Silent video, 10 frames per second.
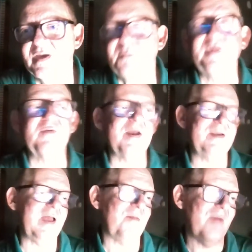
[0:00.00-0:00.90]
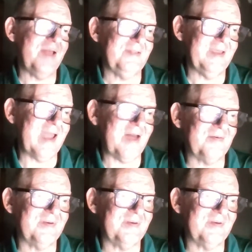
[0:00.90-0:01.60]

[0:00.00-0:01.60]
but right now, my layout,